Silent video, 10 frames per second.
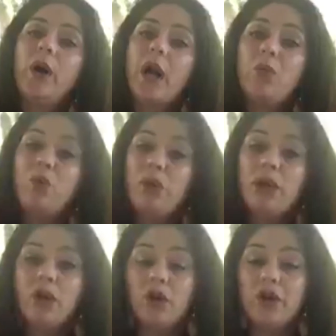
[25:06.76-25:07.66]
I would
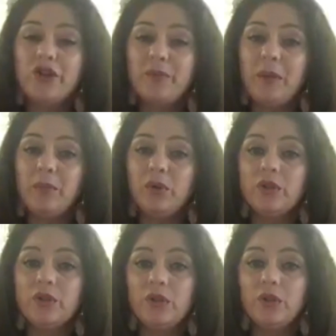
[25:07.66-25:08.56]
encourage people to
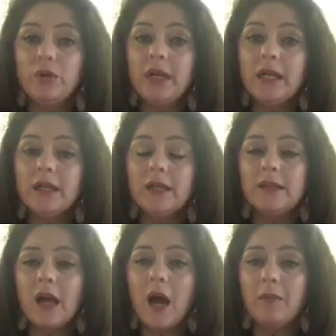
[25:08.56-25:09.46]
do
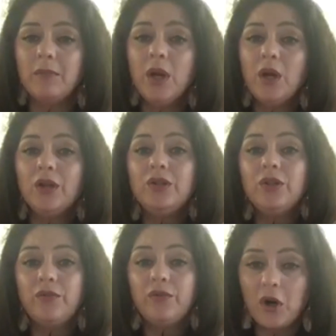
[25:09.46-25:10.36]
is
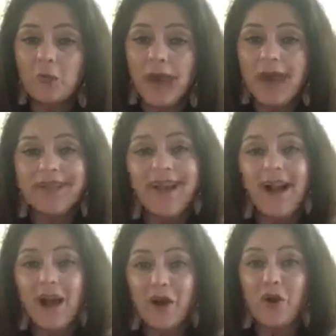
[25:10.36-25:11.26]
defer back to
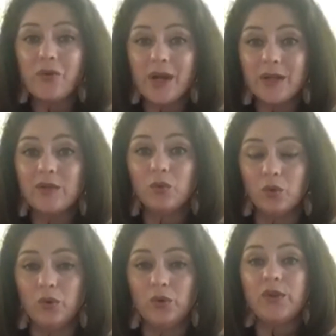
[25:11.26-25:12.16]
IRS
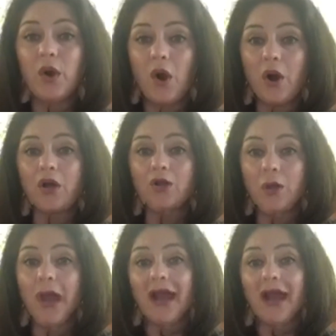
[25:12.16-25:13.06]
rules on if
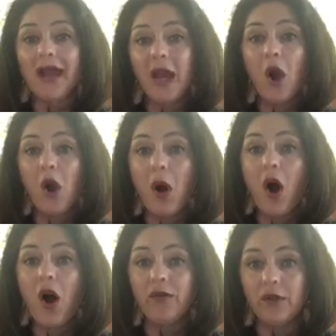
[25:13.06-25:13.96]
you have a home
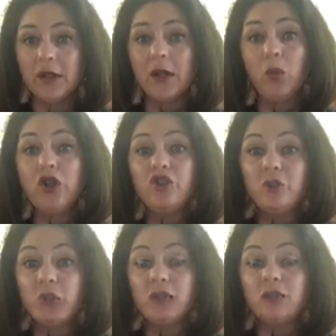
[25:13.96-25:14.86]
office and what
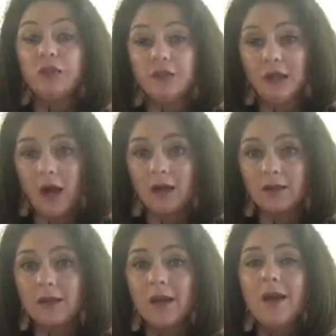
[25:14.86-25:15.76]
you can
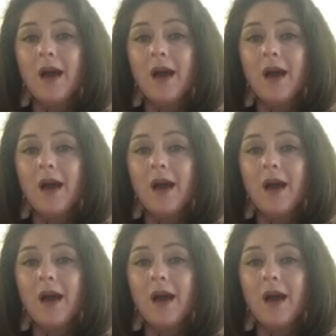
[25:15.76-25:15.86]
deduct,